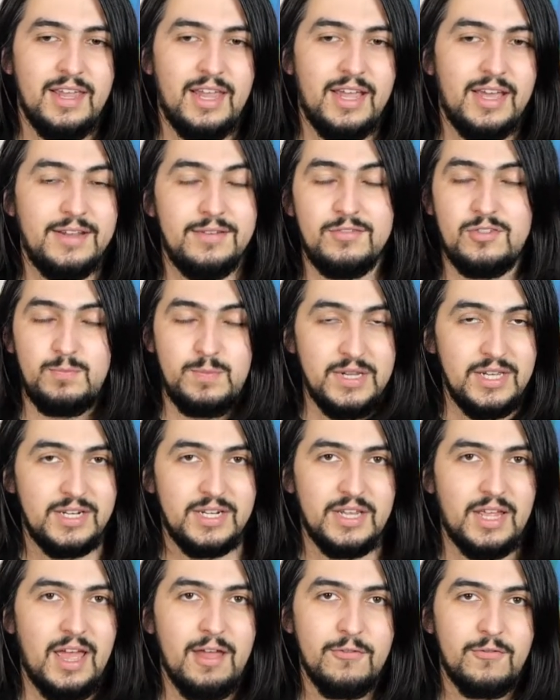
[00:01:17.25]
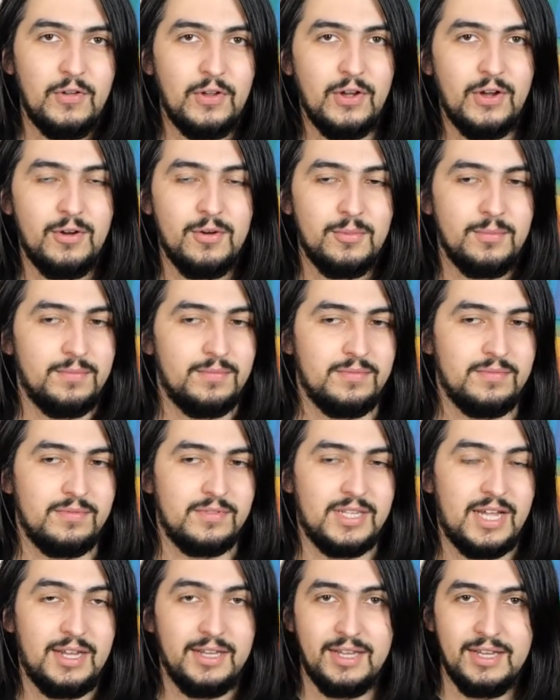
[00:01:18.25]
And speaking of that film,
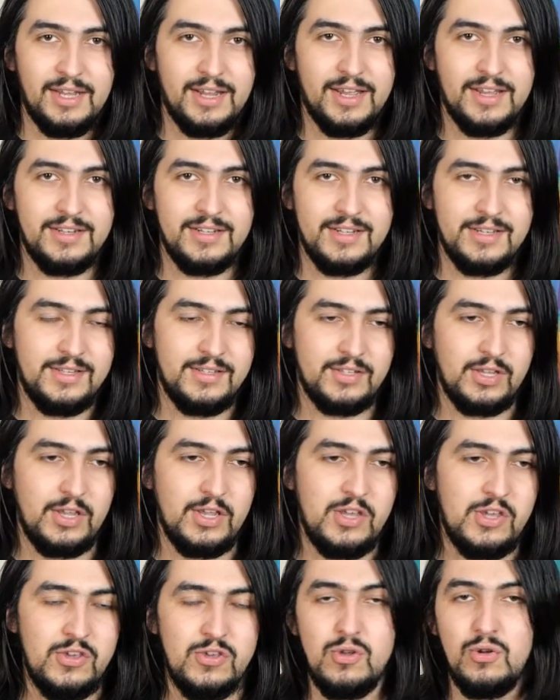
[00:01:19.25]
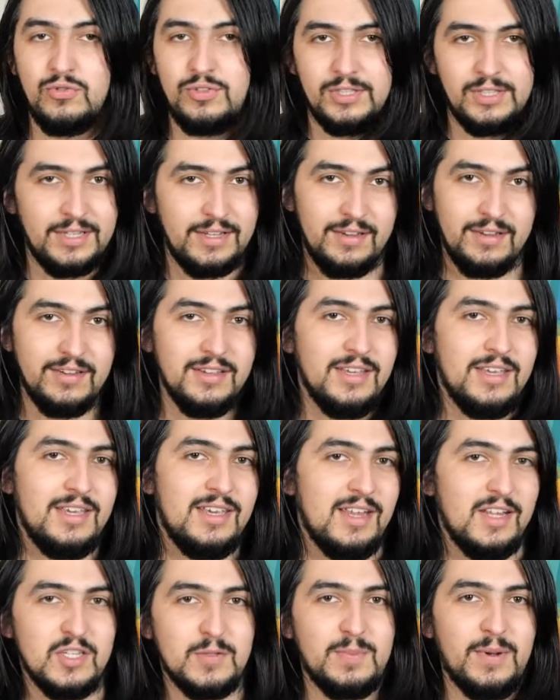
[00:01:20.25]
La La Land is hugely
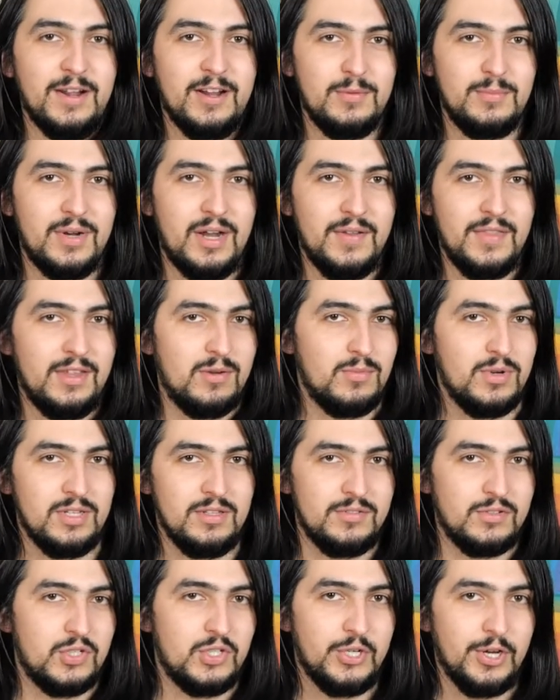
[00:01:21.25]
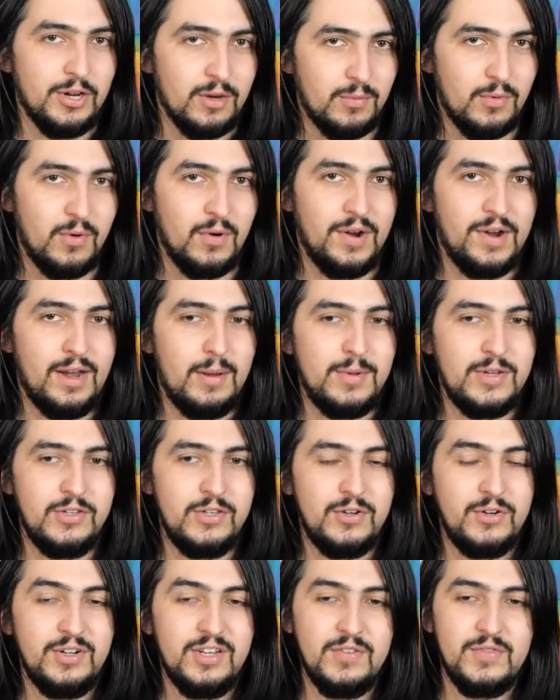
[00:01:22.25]
inspired by The Umbrellas of Cherbourg. I mean,
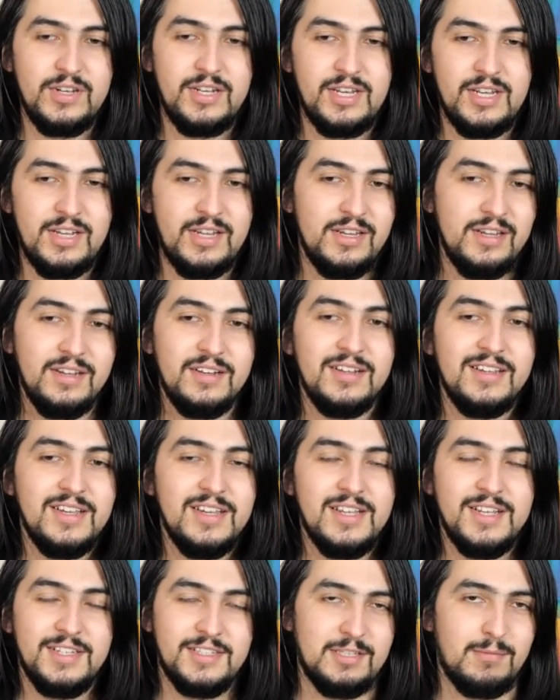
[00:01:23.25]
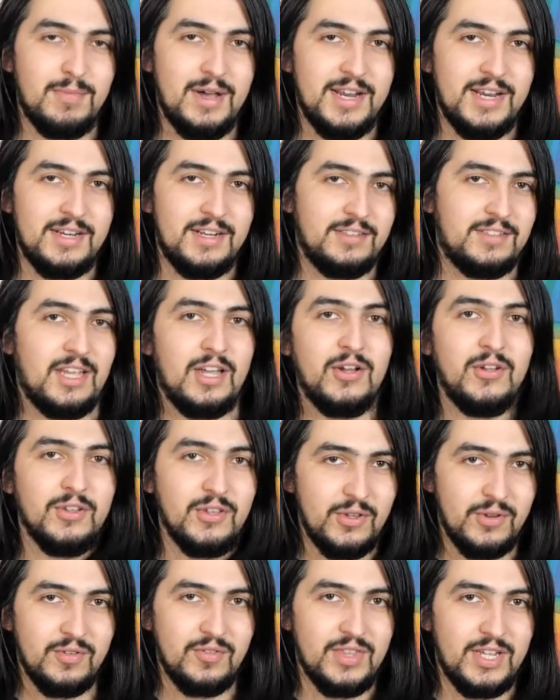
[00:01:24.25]
you don't even need somebody to tell
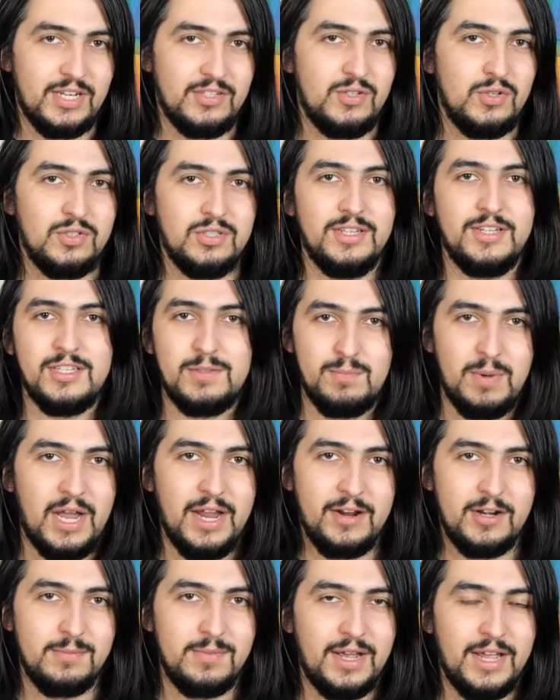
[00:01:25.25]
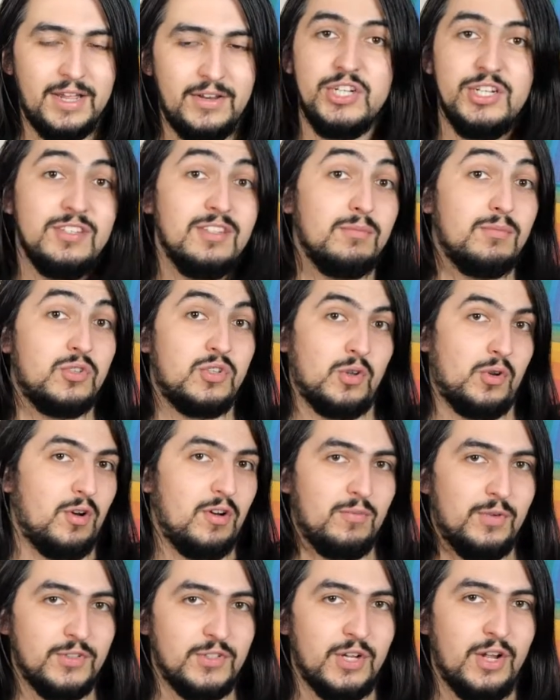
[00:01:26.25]
you that it's hugely inspired by. You can just
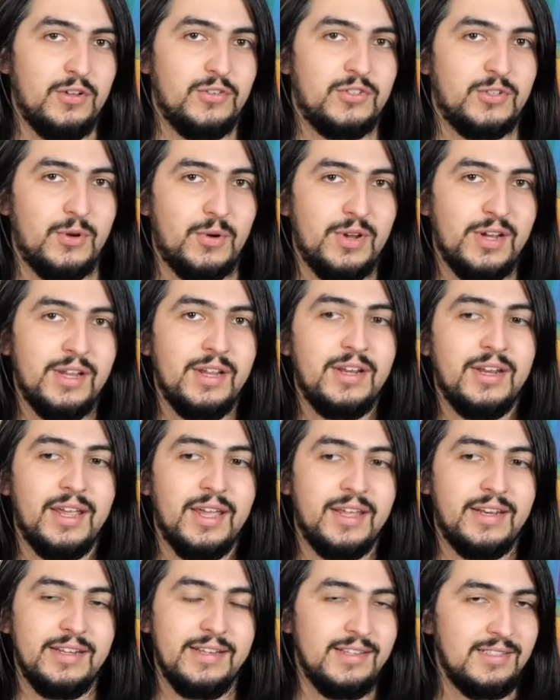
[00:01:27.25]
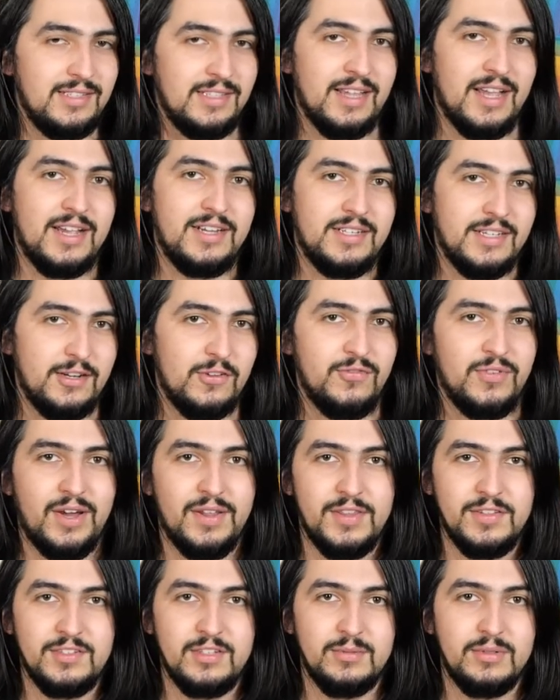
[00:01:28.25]
observe what's on screen and easily
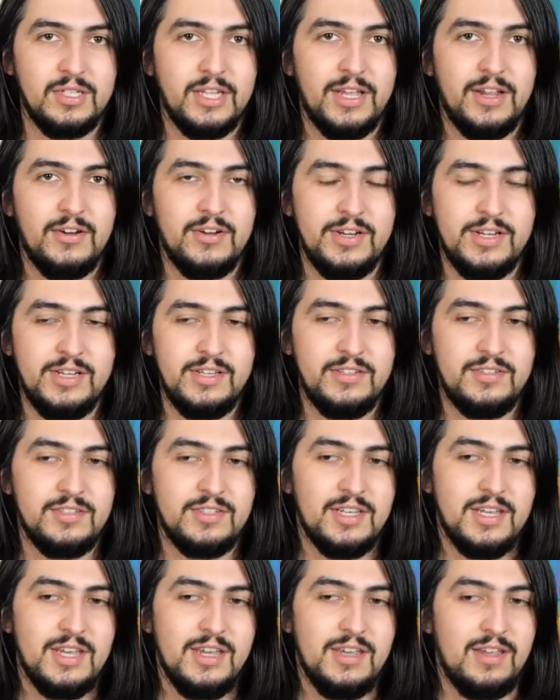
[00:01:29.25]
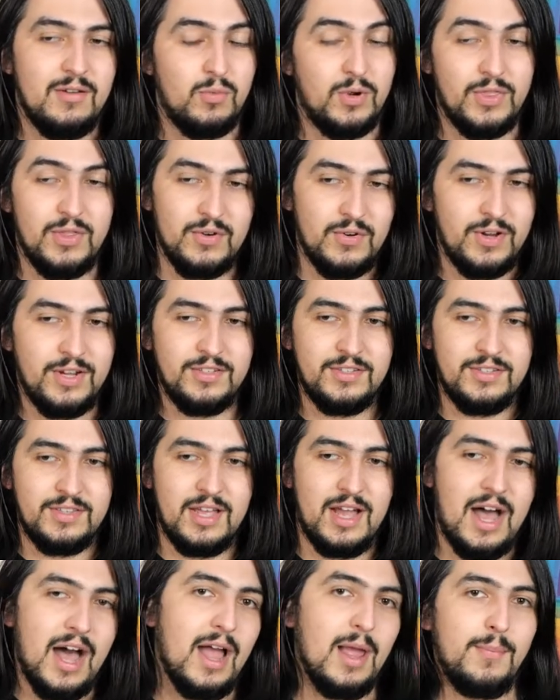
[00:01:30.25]
identify the similarities. Whether it's
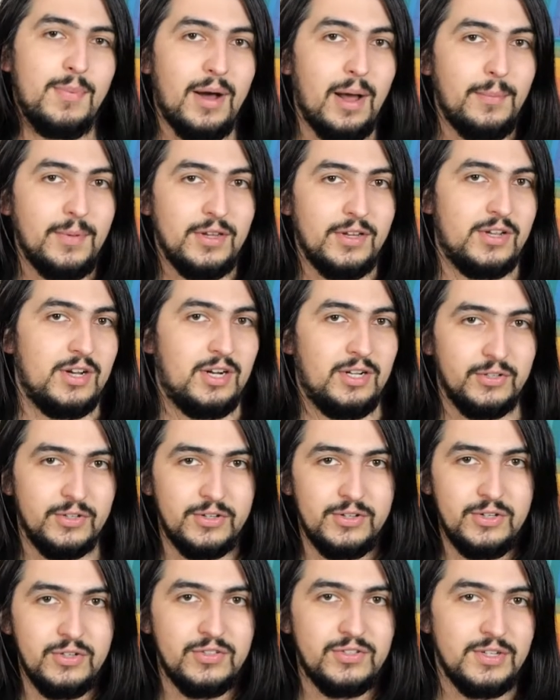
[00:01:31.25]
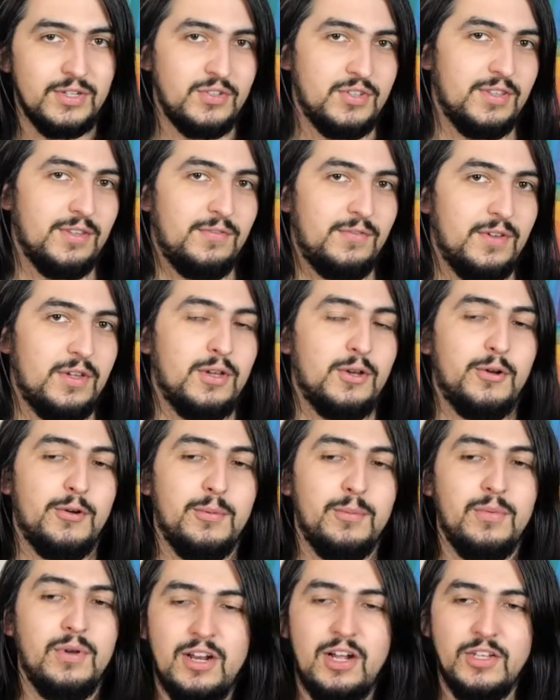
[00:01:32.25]
the eye-popping color usage in the
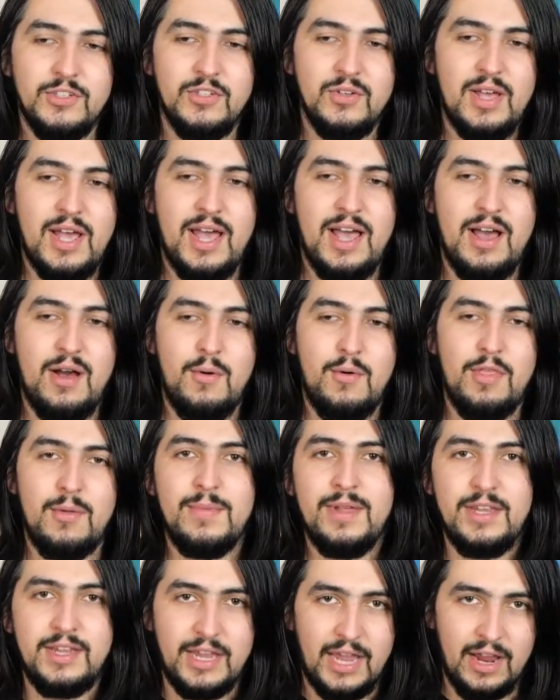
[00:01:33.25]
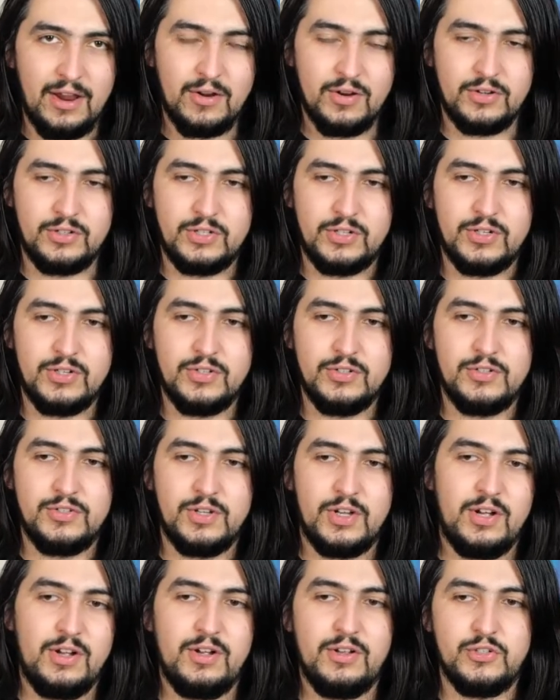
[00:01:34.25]
film, and also how the main
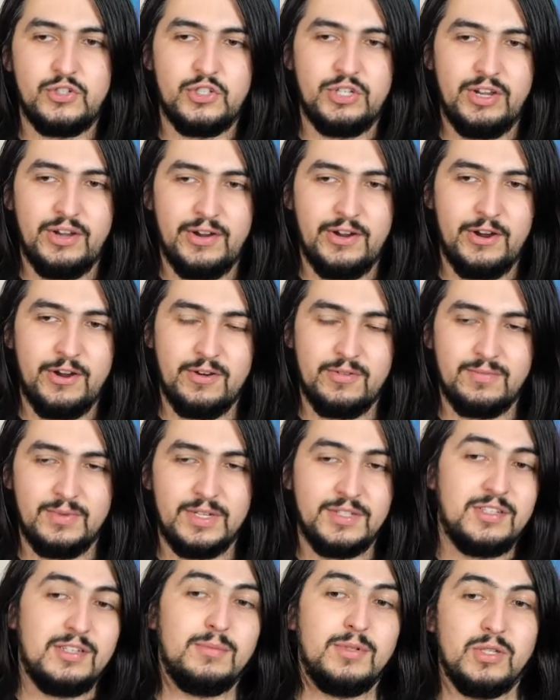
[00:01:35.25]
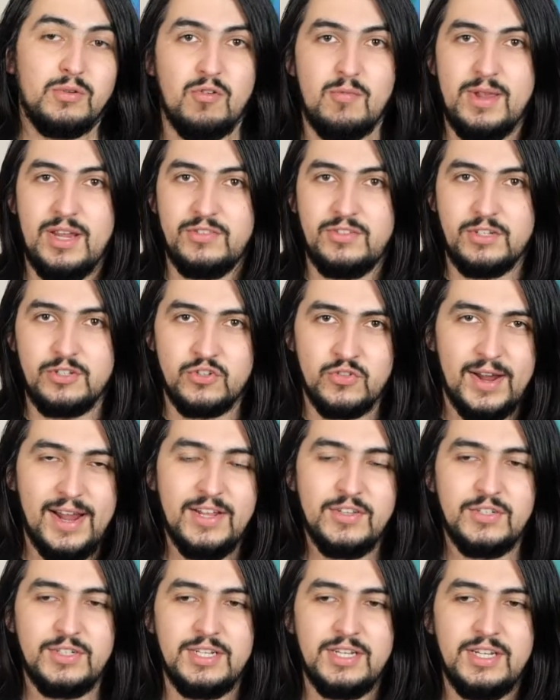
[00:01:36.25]
characters all share a similar romantic
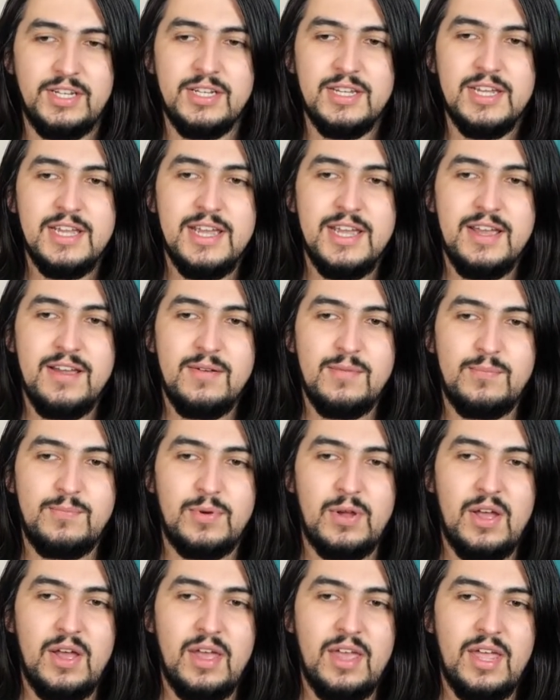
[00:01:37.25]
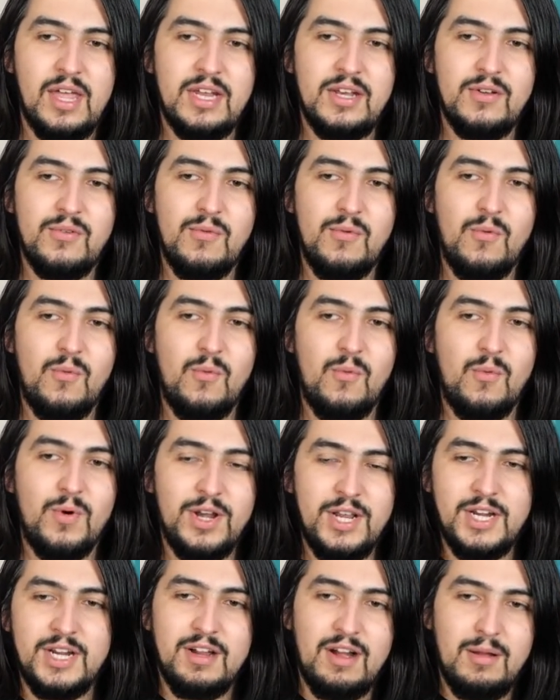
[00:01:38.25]
tragedy. But
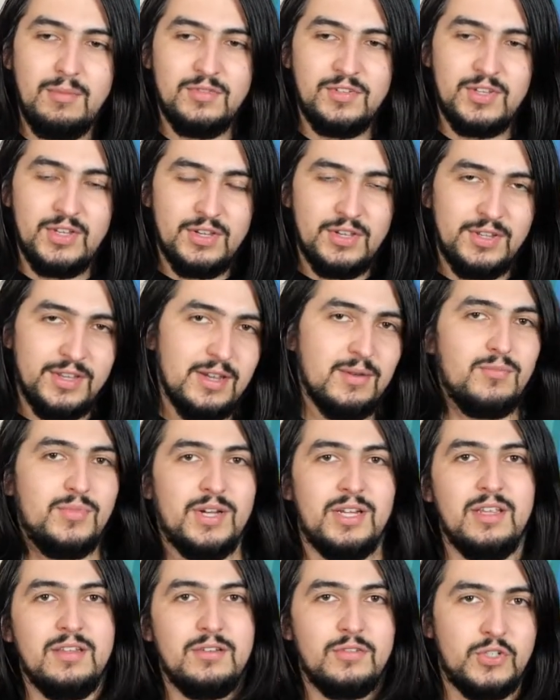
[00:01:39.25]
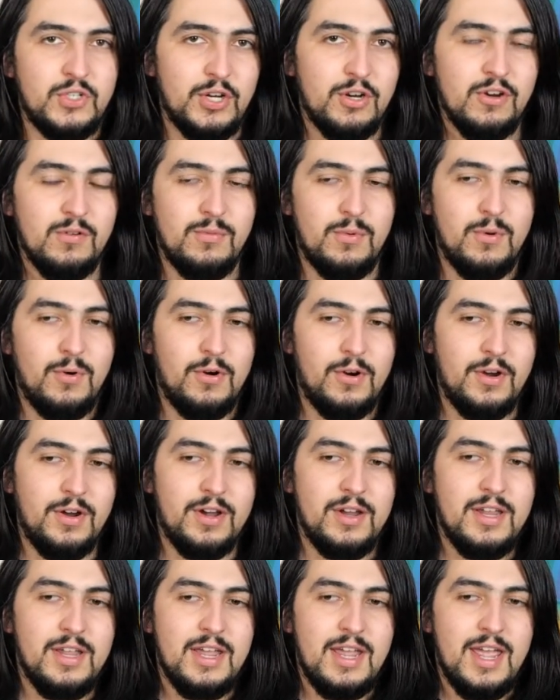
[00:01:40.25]
when it comes to The Umbrellas of
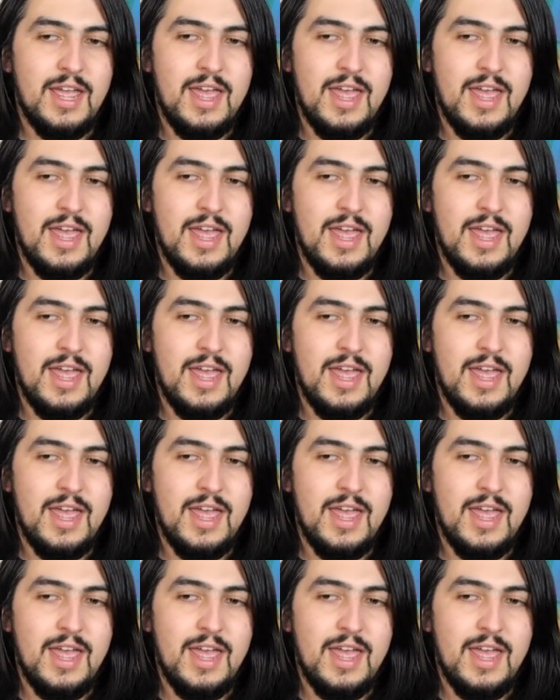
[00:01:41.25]
Cherbourg,